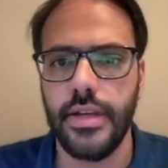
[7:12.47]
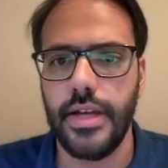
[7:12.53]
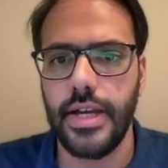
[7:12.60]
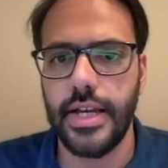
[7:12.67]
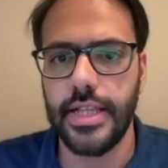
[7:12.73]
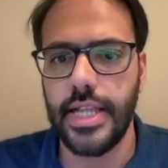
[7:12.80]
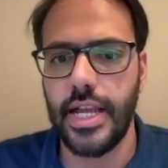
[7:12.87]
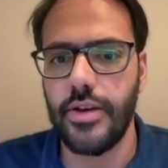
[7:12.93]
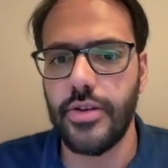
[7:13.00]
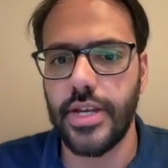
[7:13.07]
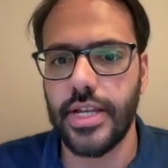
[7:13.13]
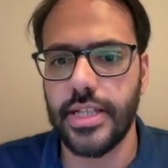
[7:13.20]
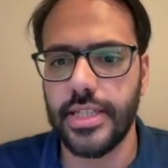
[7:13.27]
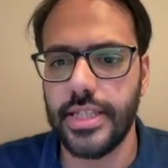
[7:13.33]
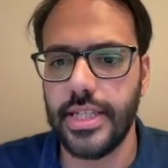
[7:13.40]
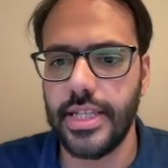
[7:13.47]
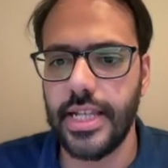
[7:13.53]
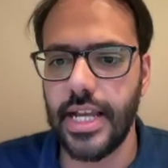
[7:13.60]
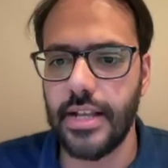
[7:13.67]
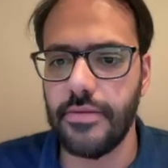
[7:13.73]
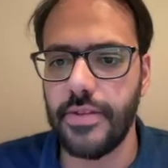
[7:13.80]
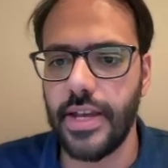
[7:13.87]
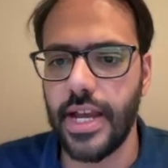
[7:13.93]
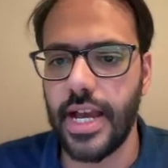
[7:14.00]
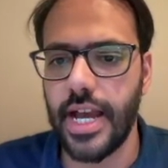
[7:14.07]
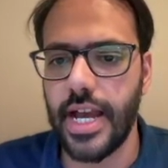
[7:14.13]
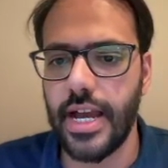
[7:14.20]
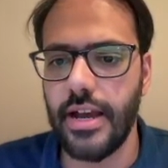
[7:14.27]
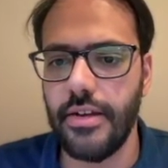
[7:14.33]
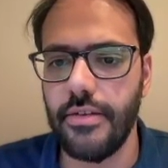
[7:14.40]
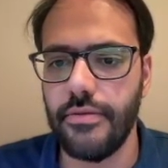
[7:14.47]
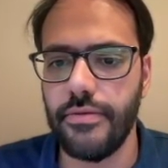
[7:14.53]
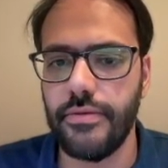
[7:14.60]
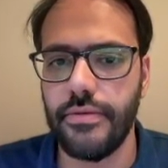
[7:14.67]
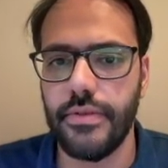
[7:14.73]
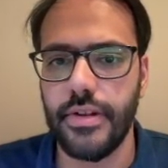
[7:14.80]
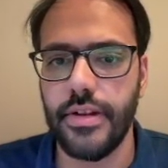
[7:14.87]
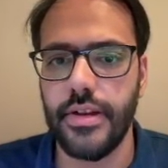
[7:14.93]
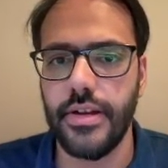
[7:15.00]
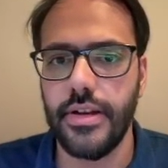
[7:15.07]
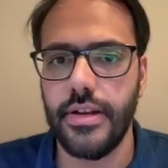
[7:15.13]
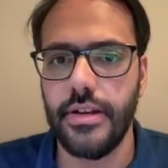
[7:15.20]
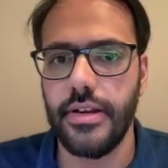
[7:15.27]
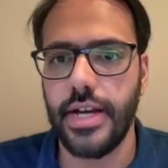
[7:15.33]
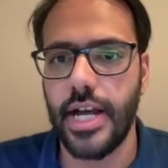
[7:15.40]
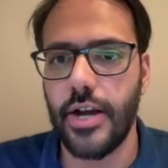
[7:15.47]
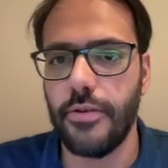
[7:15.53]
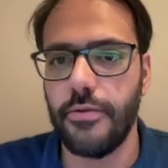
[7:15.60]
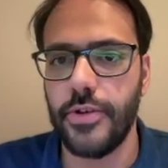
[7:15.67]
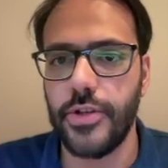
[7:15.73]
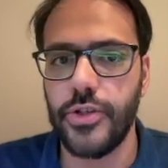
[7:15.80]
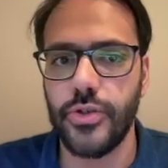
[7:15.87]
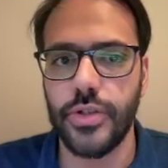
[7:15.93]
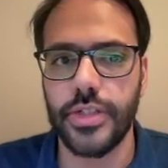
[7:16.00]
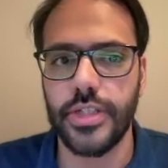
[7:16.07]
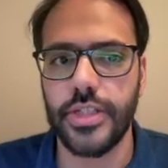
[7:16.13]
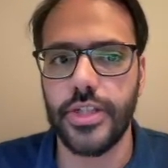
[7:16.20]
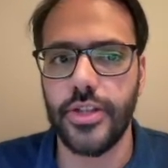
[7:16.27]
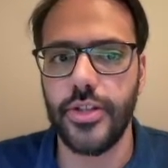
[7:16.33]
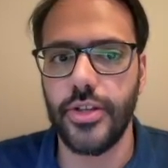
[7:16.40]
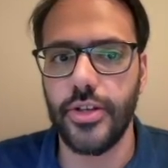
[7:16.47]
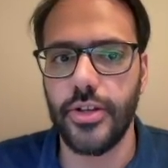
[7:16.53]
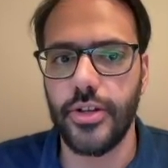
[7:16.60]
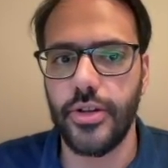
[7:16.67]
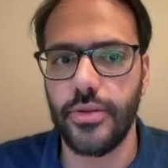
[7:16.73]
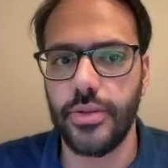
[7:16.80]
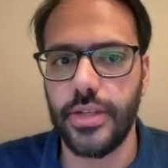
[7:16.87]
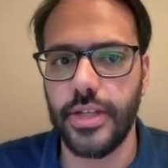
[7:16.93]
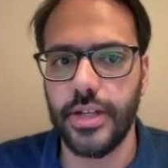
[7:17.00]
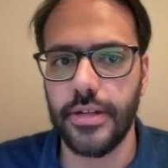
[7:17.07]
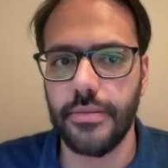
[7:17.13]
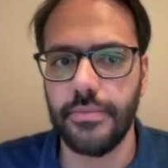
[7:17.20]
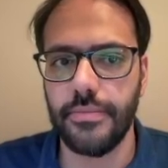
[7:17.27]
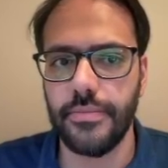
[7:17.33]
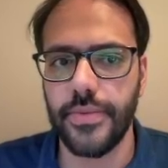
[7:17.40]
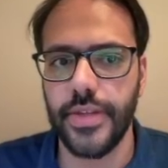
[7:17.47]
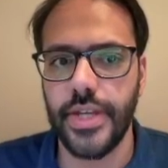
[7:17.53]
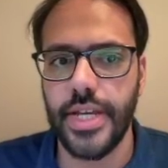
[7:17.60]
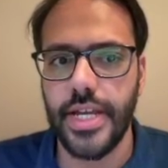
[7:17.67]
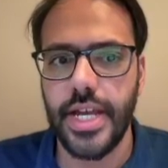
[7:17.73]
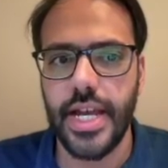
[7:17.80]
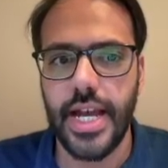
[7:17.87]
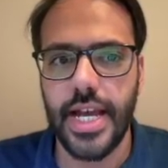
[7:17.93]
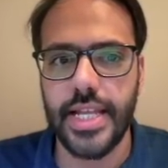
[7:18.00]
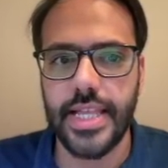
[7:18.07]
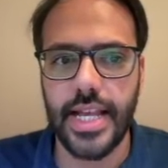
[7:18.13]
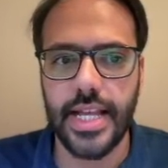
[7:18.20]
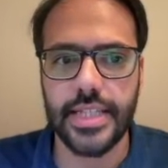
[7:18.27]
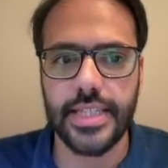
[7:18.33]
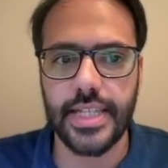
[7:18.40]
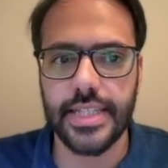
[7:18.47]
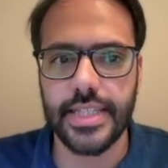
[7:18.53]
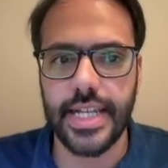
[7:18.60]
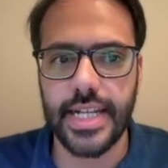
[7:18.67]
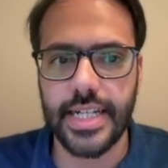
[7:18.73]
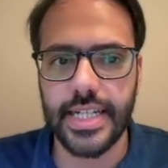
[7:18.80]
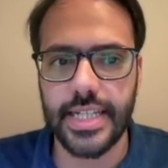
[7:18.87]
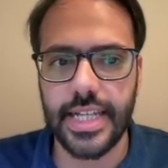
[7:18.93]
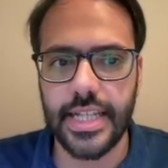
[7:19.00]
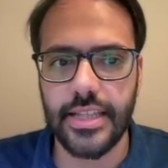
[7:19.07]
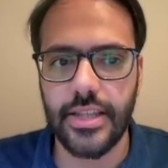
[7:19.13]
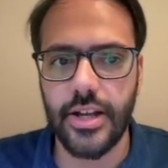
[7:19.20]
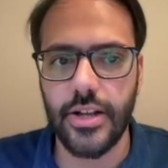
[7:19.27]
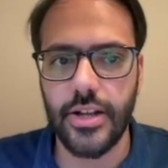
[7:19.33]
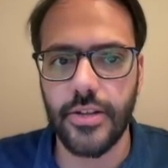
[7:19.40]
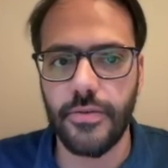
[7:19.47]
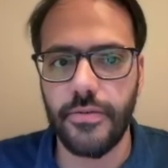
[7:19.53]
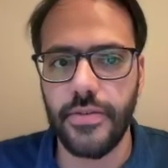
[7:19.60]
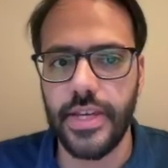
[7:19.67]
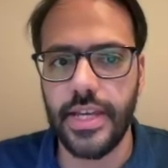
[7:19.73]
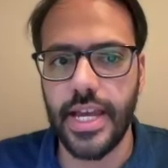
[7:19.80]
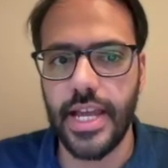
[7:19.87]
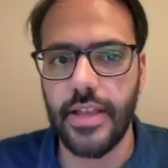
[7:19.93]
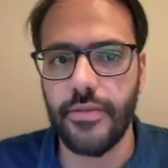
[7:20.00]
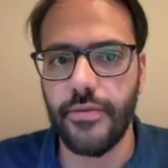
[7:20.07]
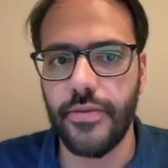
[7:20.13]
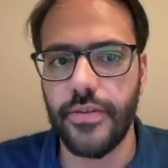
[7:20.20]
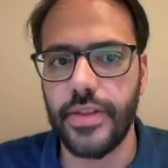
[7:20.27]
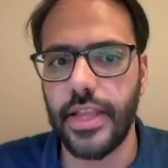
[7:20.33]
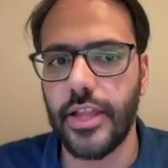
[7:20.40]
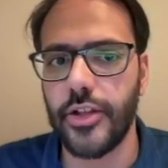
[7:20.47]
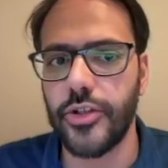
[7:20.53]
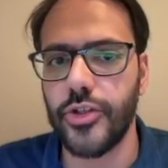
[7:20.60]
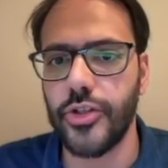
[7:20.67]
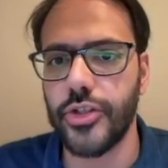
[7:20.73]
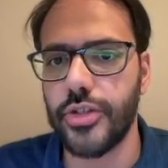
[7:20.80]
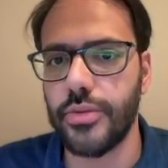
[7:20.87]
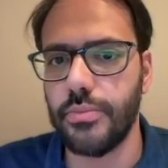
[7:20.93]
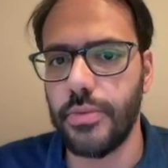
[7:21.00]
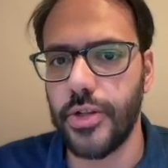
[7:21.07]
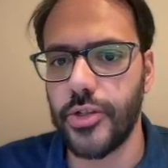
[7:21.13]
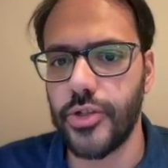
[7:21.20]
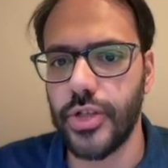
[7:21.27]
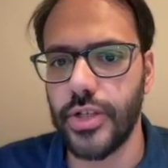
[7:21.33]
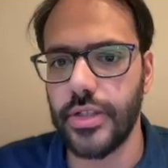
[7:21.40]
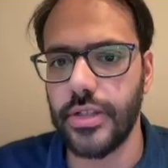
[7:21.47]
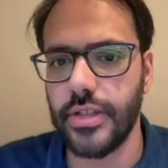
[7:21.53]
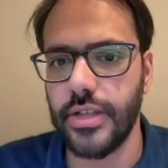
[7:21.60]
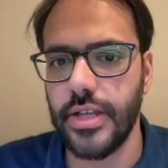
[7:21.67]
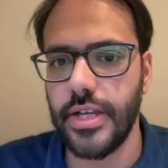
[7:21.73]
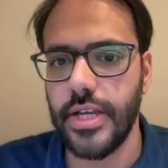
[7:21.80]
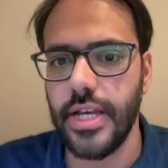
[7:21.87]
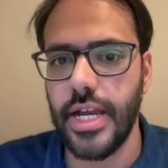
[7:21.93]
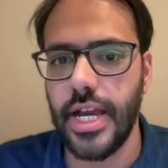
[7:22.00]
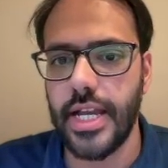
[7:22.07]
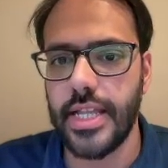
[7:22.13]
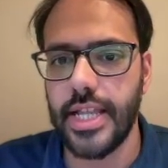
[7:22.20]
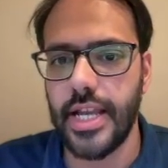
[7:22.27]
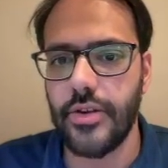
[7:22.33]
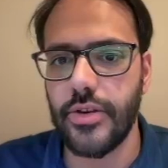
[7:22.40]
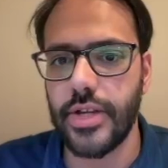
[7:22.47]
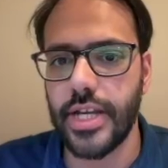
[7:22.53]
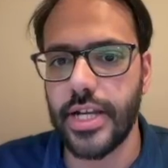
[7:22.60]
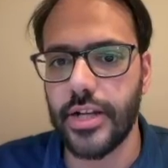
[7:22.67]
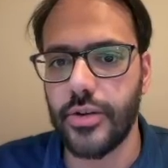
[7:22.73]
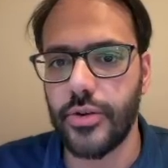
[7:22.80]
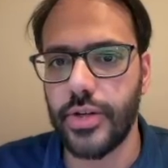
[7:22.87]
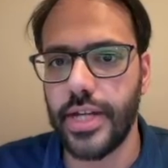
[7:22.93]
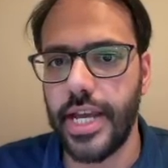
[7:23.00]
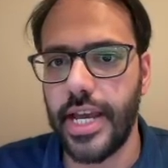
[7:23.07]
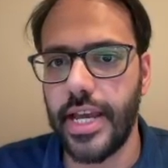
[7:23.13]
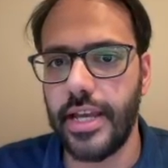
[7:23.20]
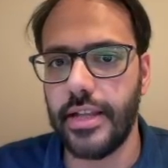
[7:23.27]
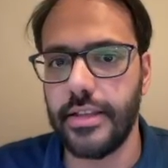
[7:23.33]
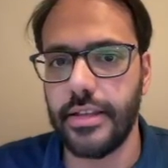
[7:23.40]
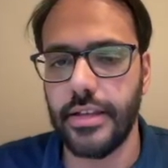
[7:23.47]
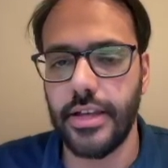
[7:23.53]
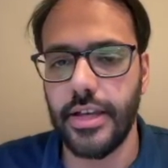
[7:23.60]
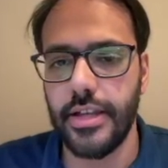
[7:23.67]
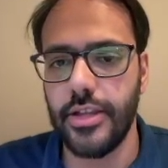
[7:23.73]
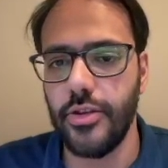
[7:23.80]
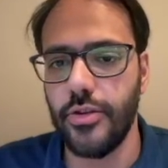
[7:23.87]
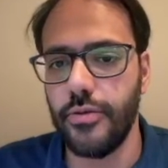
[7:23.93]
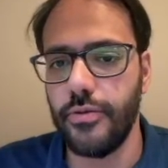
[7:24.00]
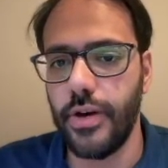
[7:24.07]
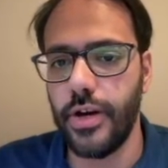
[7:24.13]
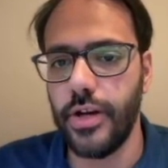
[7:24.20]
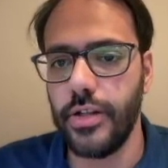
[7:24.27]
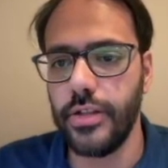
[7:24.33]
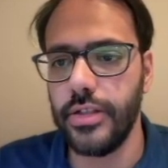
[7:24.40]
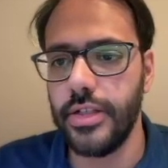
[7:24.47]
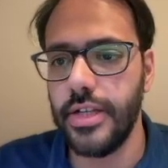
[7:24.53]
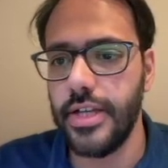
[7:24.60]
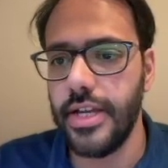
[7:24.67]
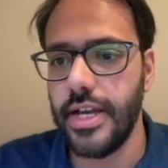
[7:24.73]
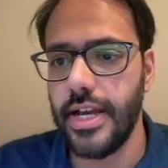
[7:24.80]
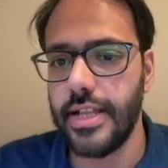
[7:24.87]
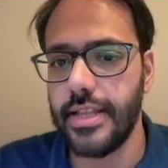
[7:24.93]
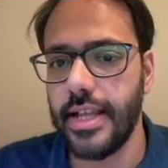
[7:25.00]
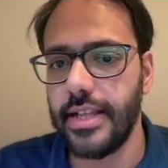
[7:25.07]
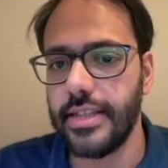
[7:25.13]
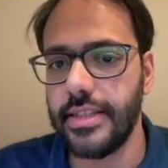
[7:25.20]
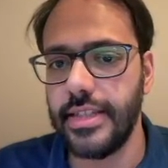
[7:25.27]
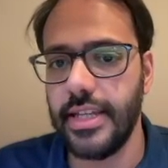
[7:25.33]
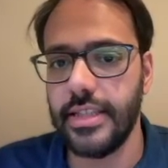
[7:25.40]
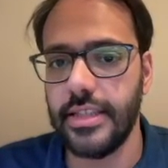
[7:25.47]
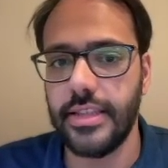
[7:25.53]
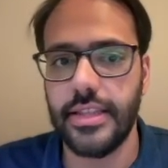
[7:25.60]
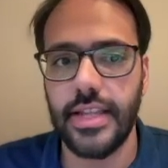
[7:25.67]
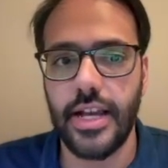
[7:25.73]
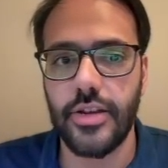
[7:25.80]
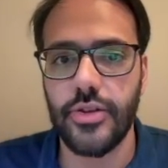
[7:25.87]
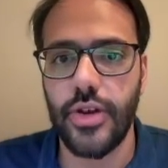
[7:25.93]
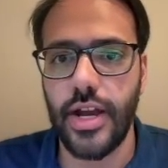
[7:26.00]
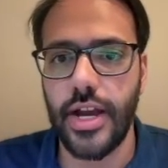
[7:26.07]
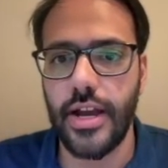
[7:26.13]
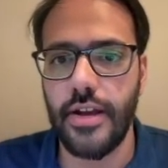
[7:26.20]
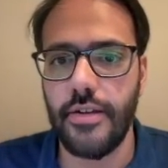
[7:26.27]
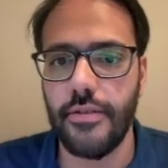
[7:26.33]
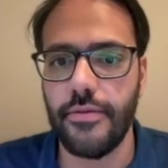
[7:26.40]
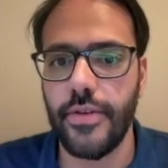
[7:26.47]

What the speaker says: and now you can see that we have our Visual Studio Code here. And that's exactly that .vn that I just mentioned. And now you can create a new file, and that's it. Now you have